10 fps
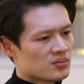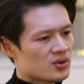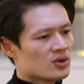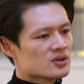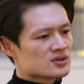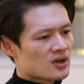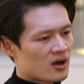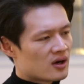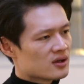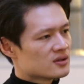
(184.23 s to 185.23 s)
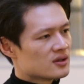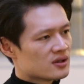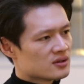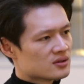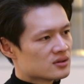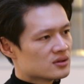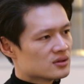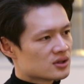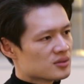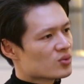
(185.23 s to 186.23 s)
purest heart
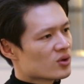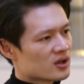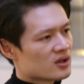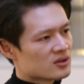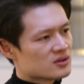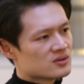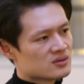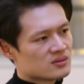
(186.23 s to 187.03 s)
and keep working on it.